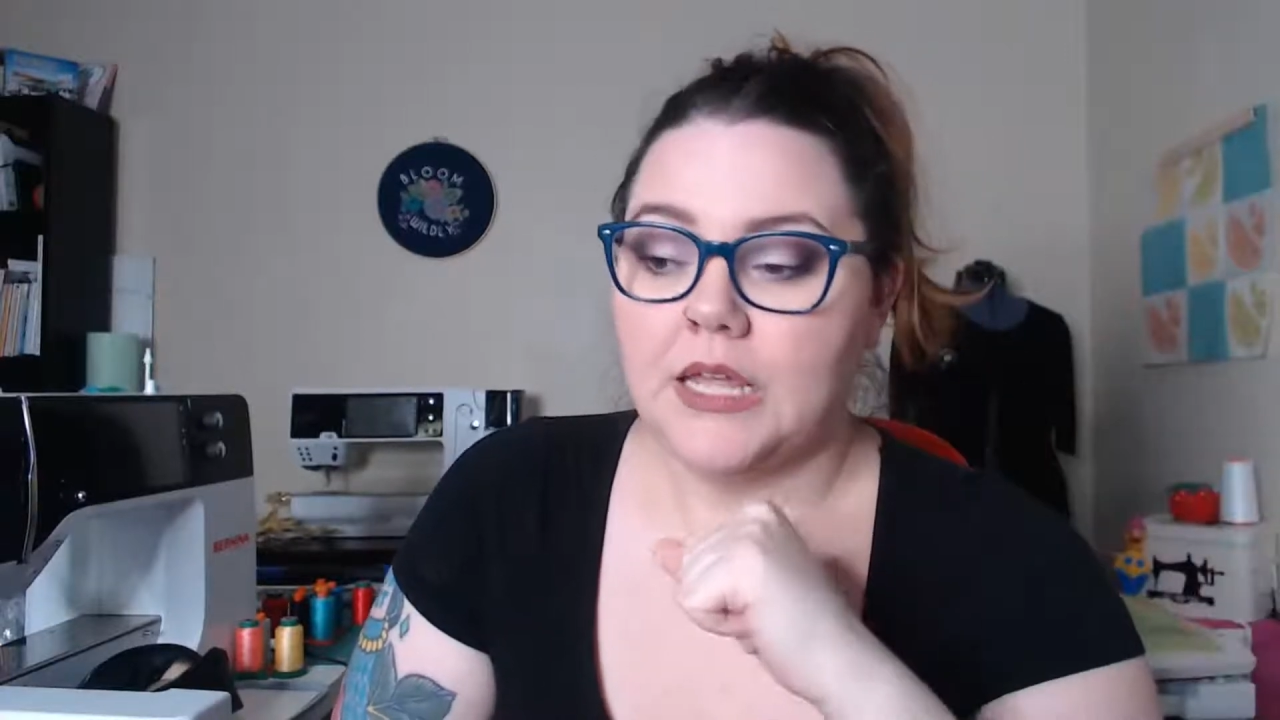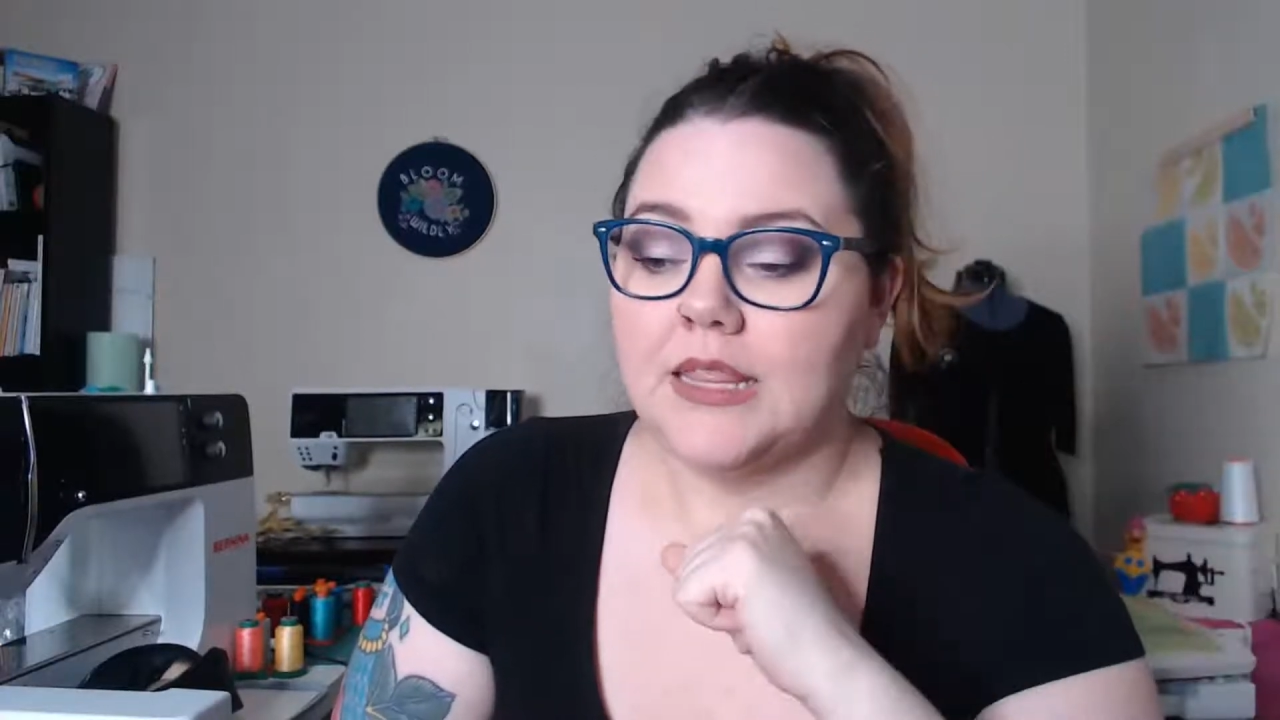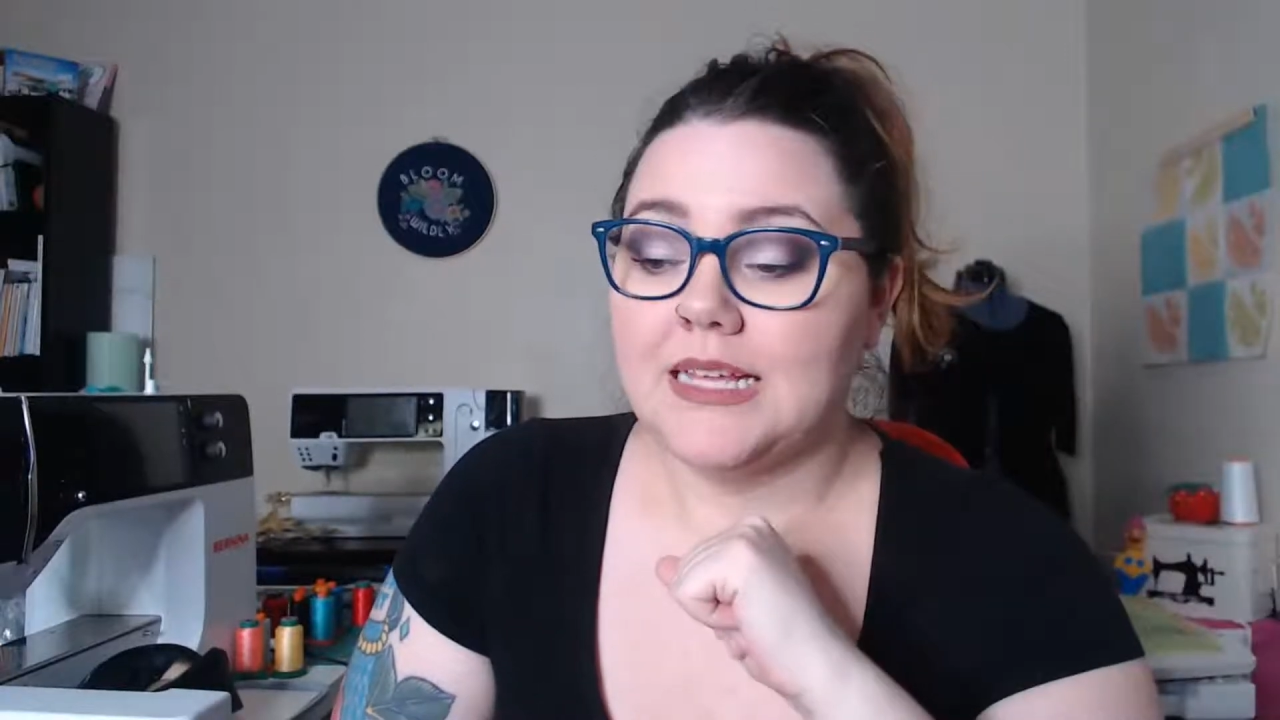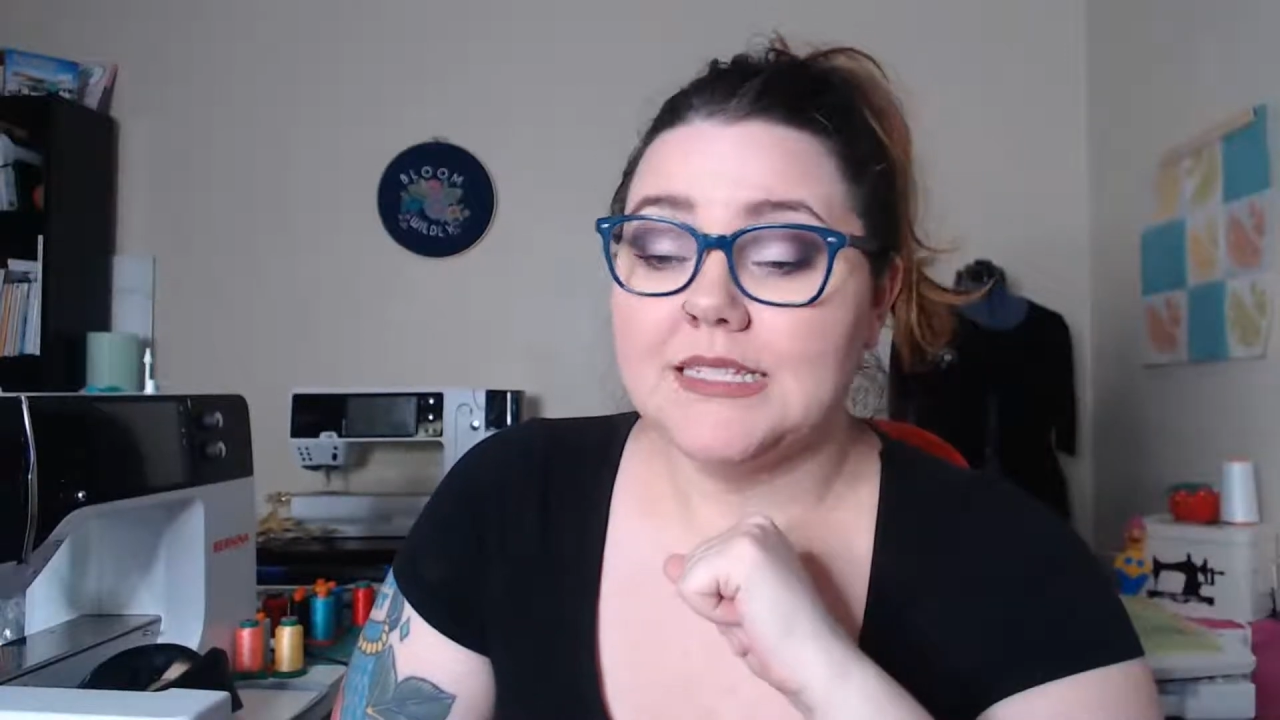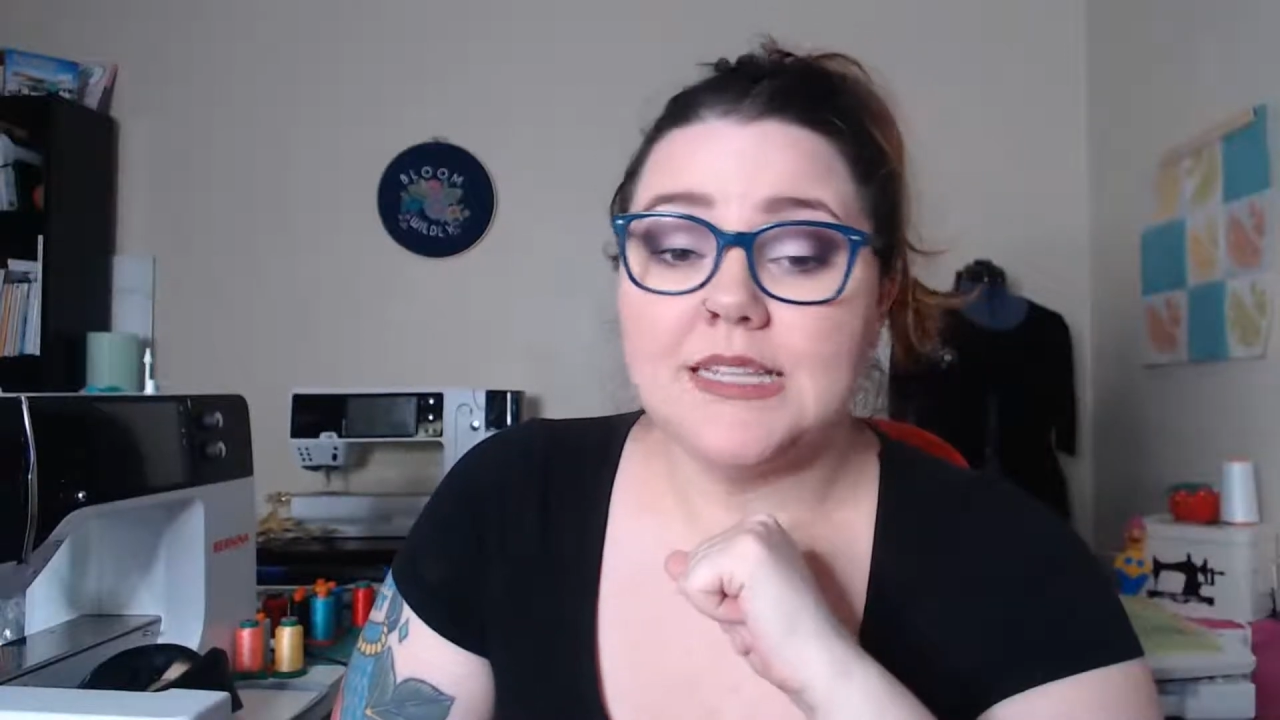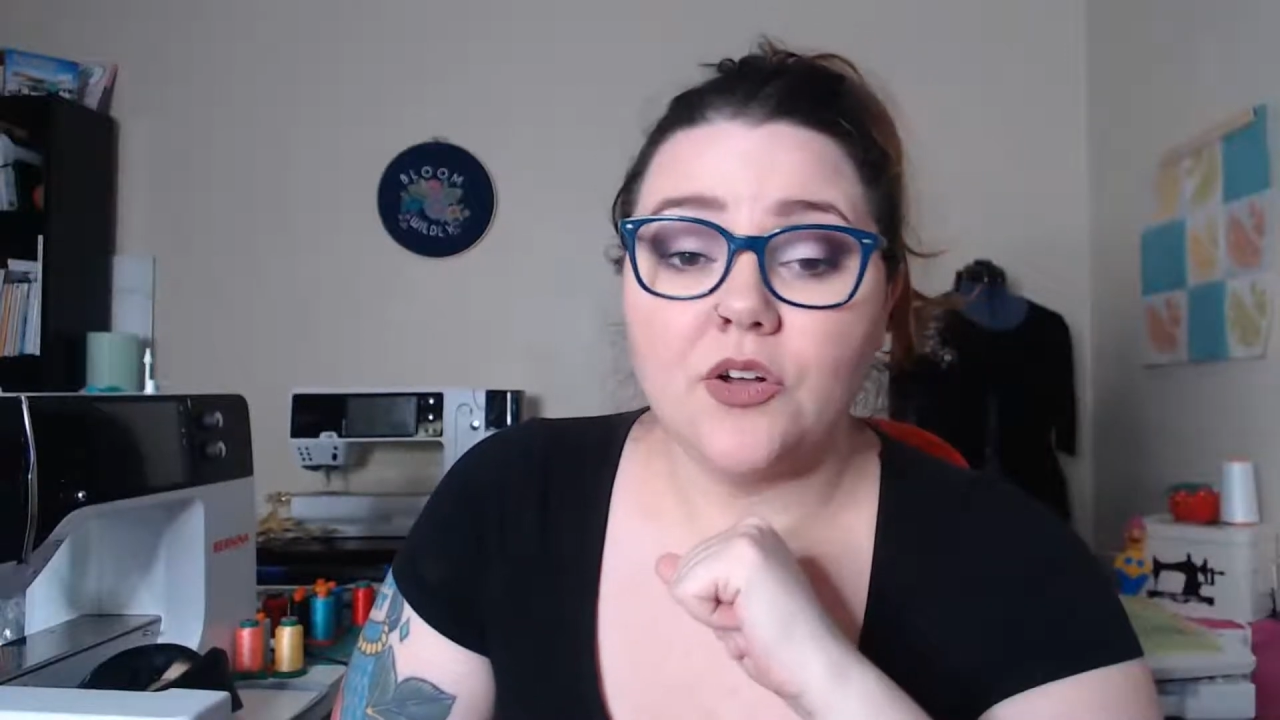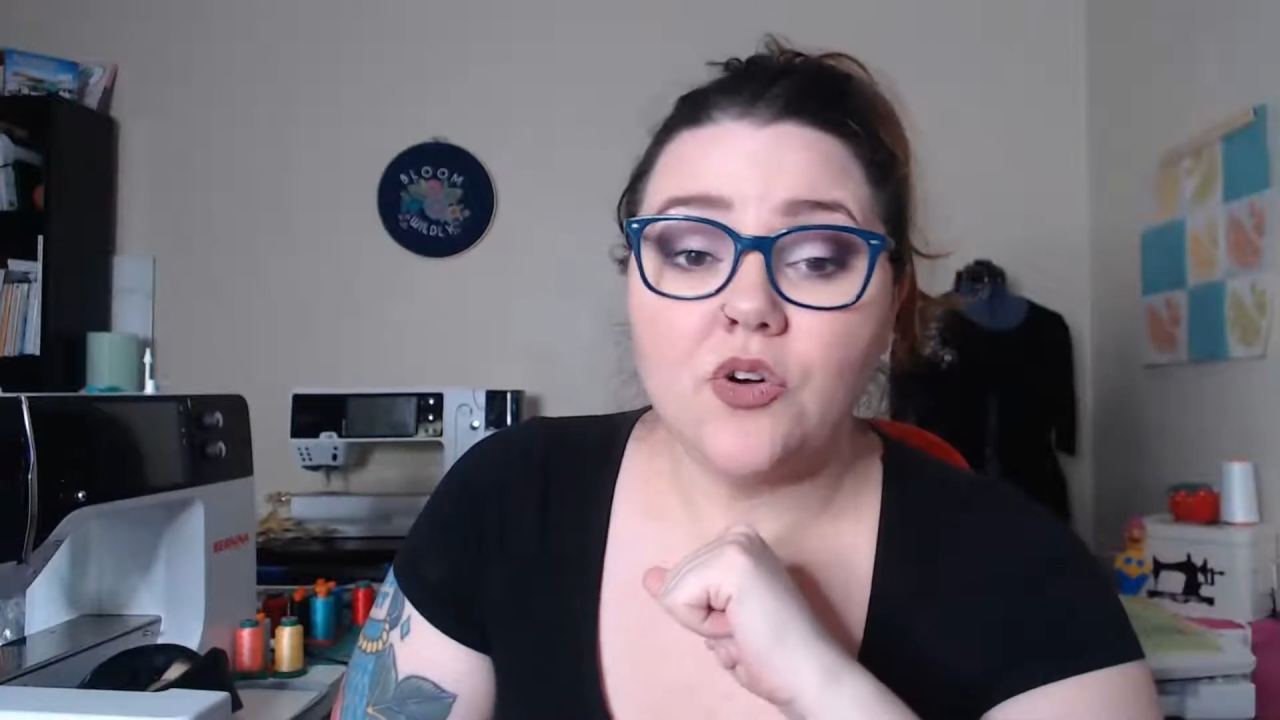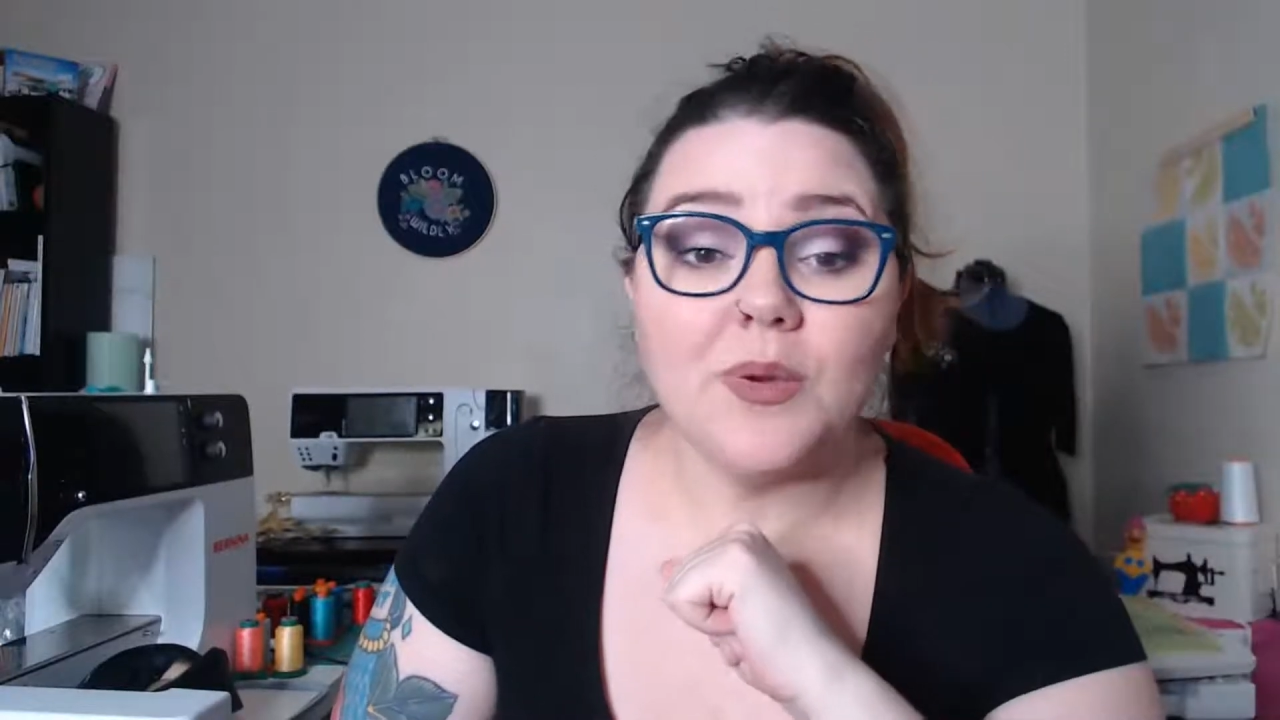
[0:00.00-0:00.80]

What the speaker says: They snuggle